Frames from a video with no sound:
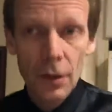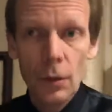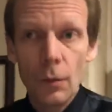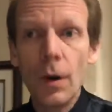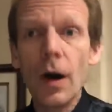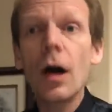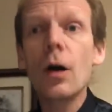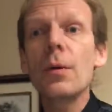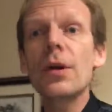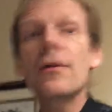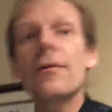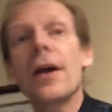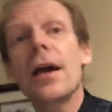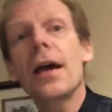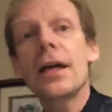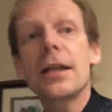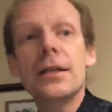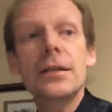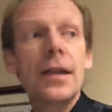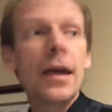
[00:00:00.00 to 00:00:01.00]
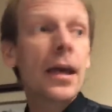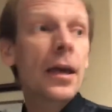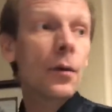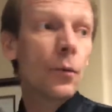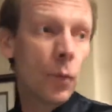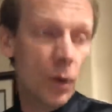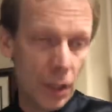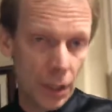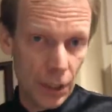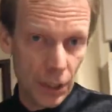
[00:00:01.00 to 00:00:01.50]
Well, we've had day
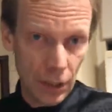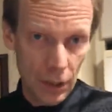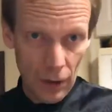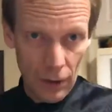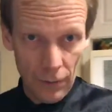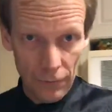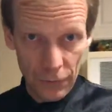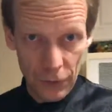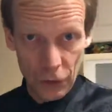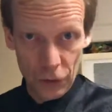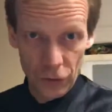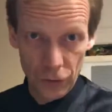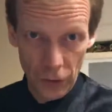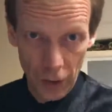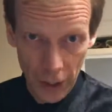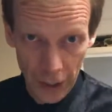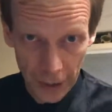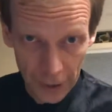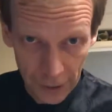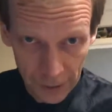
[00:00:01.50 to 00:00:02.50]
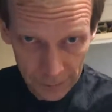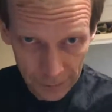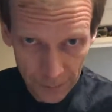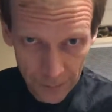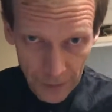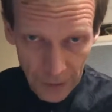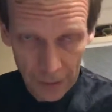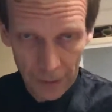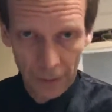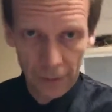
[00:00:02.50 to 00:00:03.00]
one of the trial
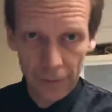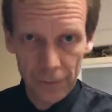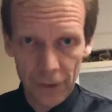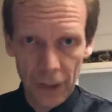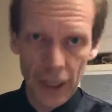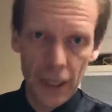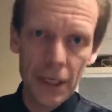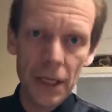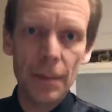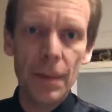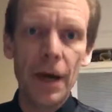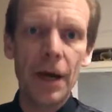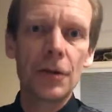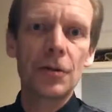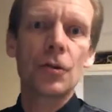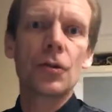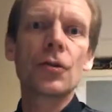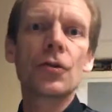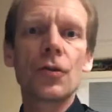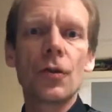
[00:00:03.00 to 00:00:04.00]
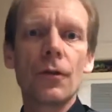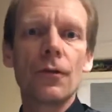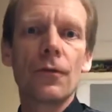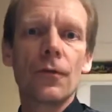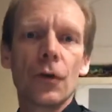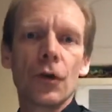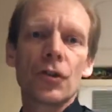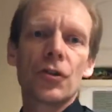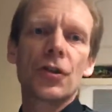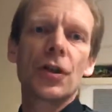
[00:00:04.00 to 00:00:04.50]
of the Honeybadgers
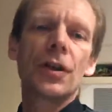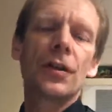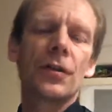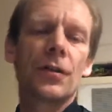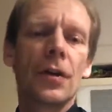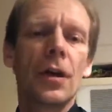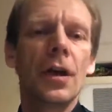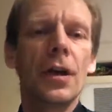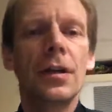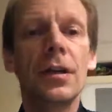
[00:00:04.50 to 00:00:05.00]
versus,